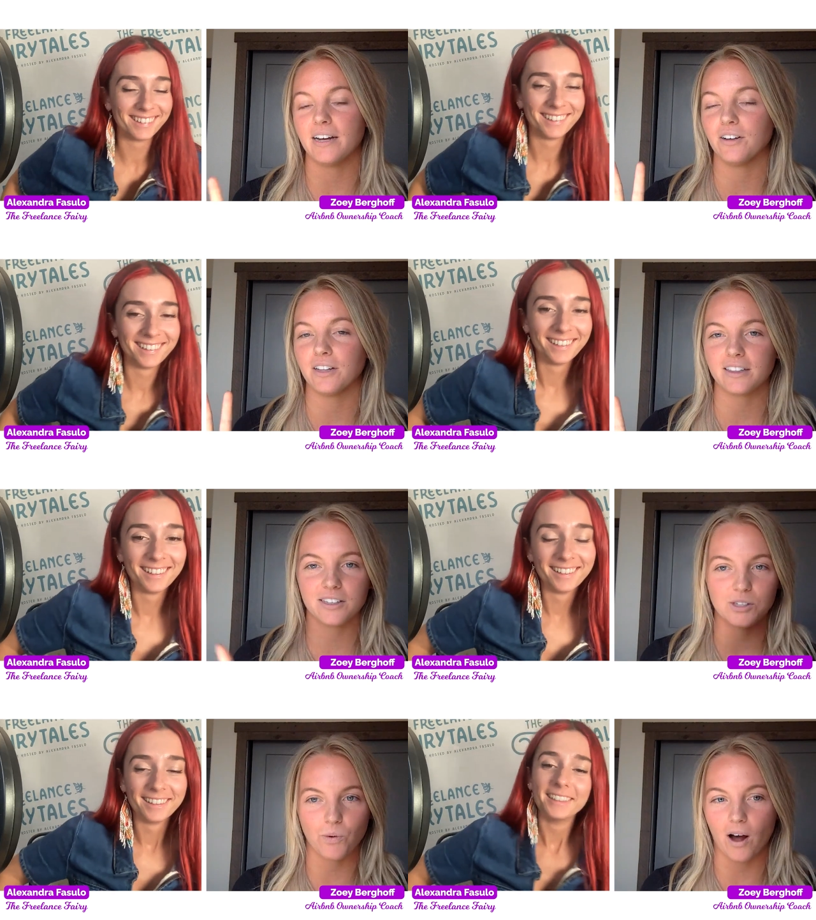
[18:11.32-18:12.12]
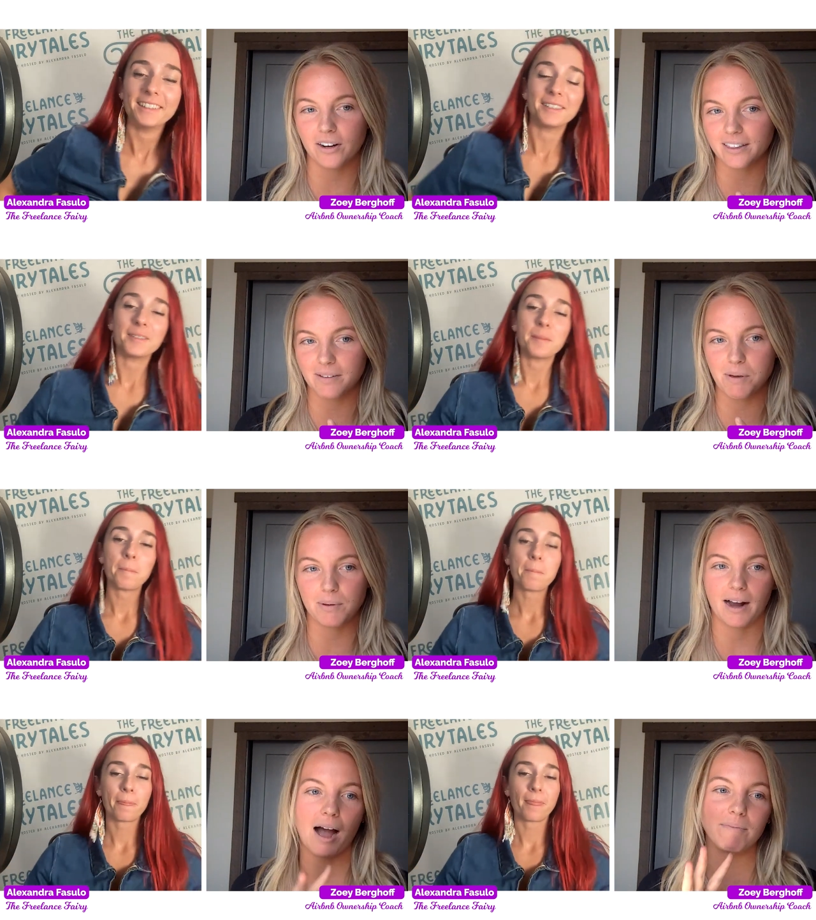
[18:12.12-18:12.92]
Speaker 1: I know like the squatter thing,
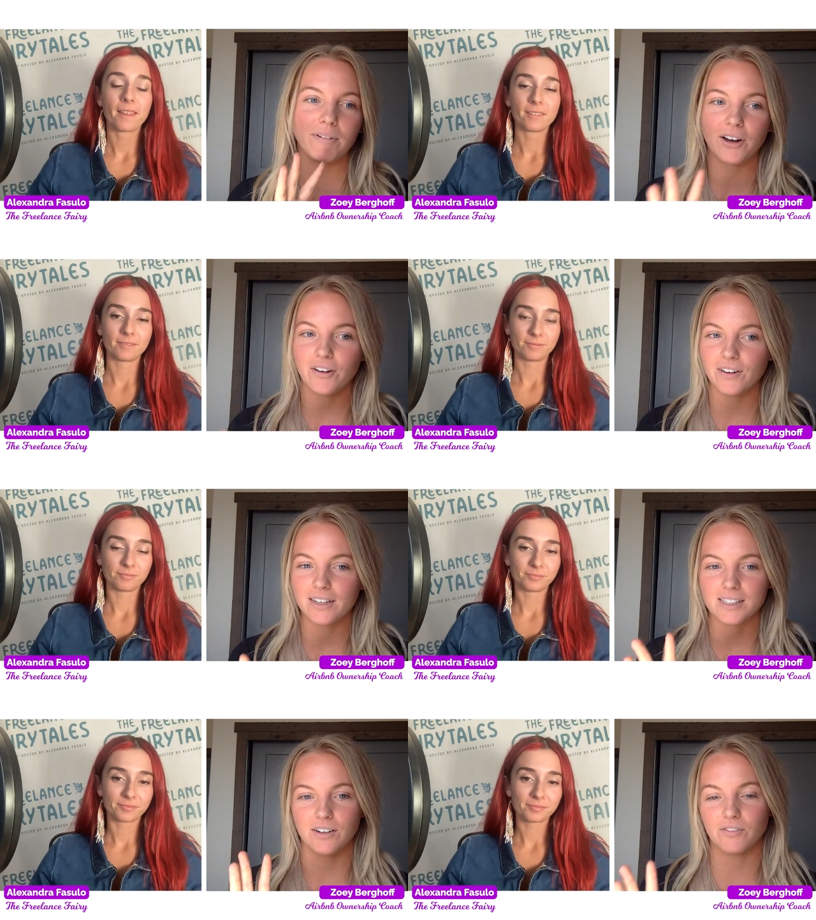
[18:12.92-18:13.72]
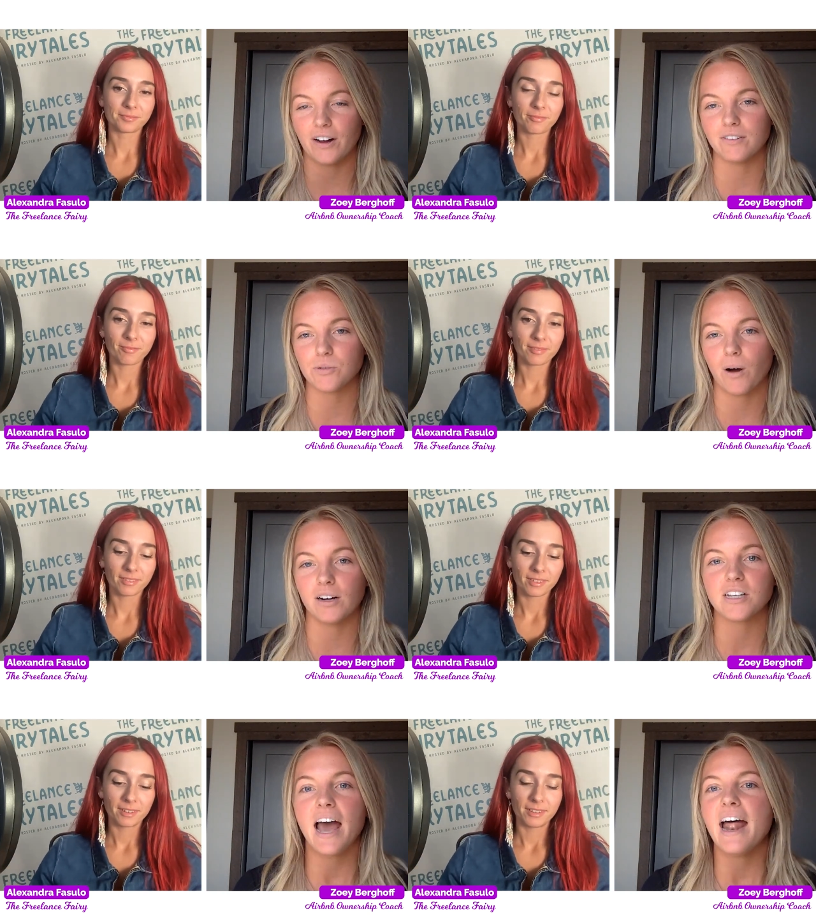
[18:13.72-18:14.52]
people like, I'm nervous and afraid of
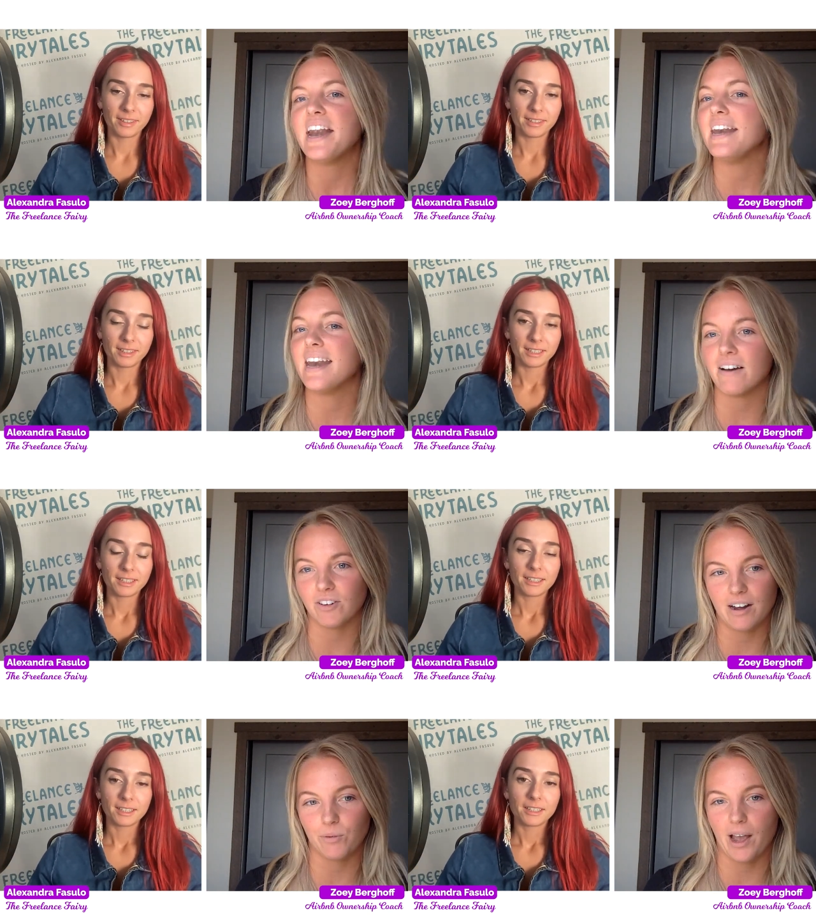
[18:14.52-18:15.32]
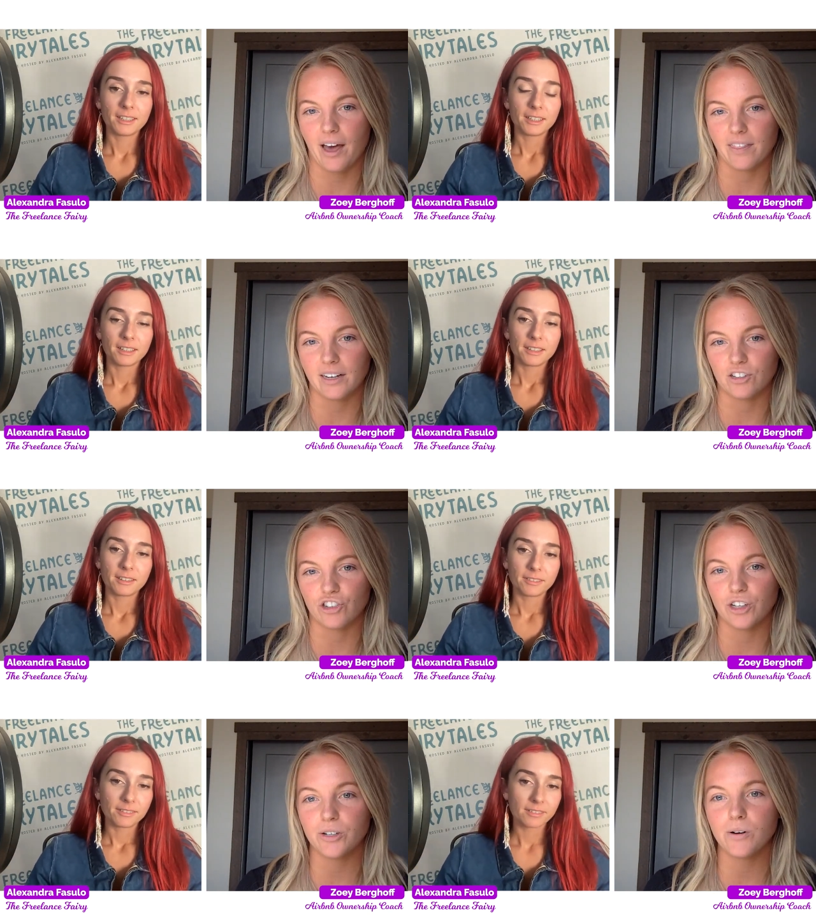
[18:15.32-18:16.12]
squatters. Never have we had that
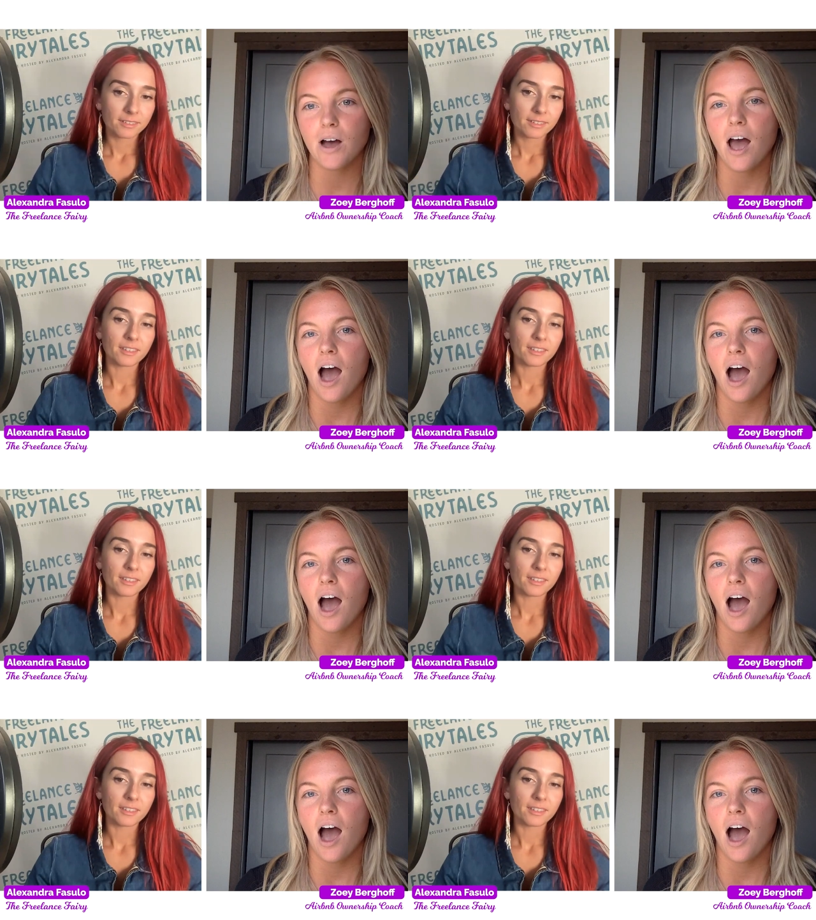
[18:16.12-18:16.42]
issue.